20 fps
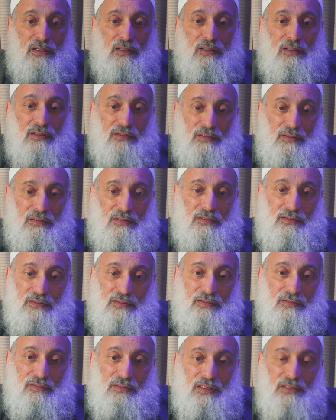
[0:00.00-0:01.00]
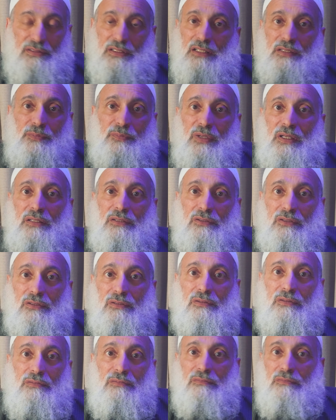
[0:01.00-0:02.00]
they're just
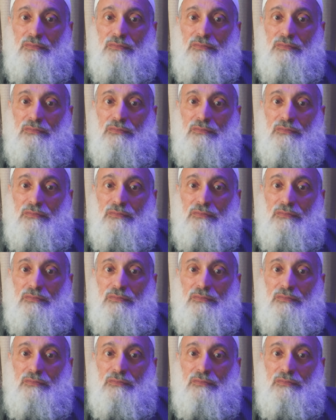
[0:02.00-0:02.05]
being